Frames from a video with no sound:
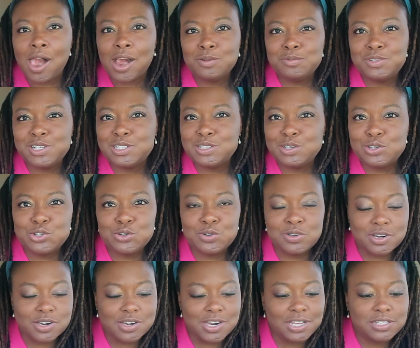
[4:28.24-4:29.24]
I'm just
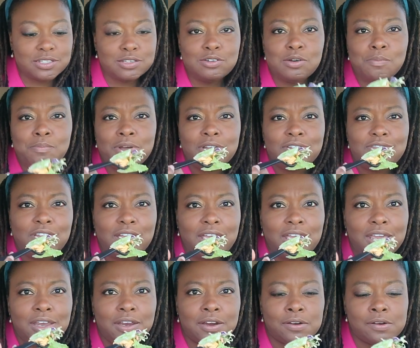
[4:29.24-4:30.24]
enjoying a nice little buffet
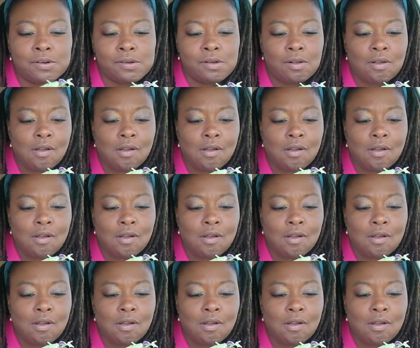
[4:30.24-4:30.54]
here.